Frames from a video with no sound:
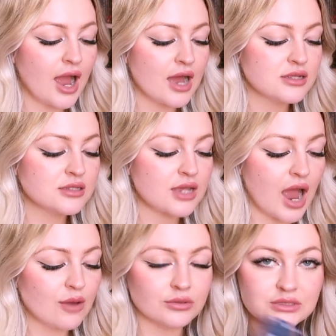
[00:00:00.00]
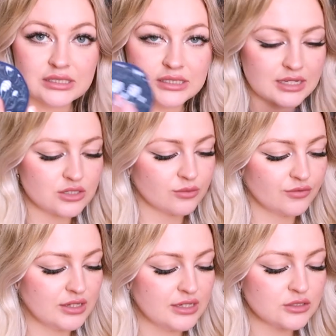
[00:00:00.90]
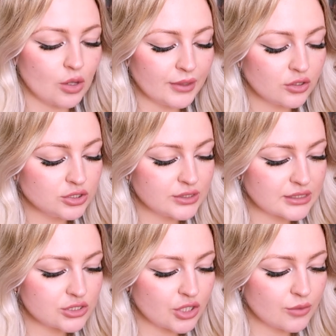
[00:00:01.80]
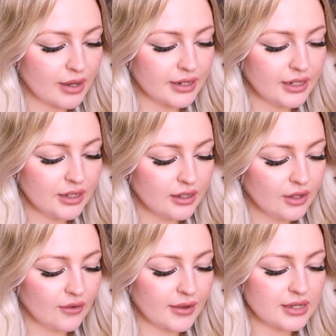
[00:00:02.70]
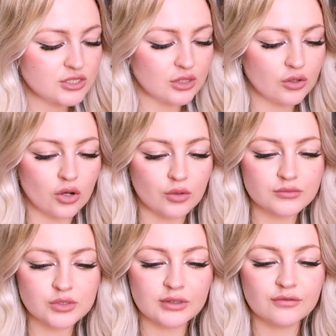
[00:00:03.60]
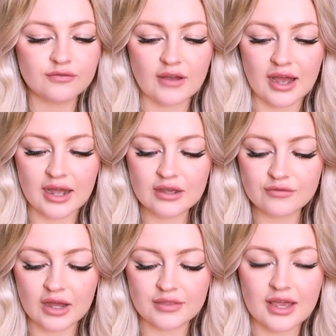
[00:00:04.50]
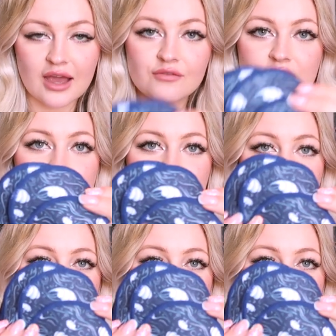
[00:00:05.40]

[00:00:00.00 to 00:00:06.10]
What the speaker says: and I wanted to get some of these. Oh my god, you get so many. Okay, so it comes with 5 and they have this like